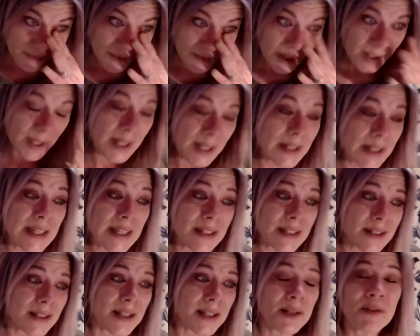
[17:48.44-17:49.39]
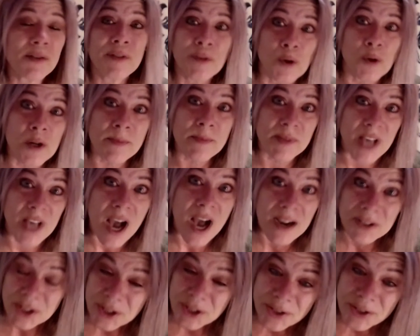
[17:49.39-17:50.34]
at least inform
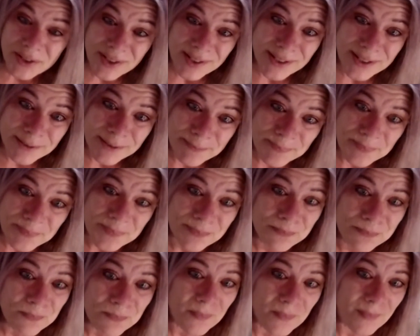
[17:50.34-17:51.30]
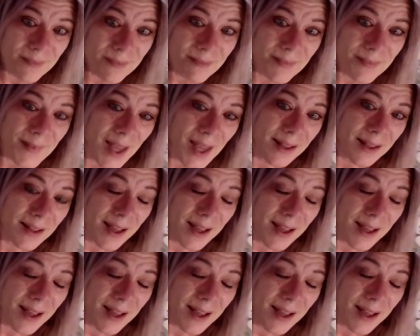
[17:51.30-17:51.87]
doctors, I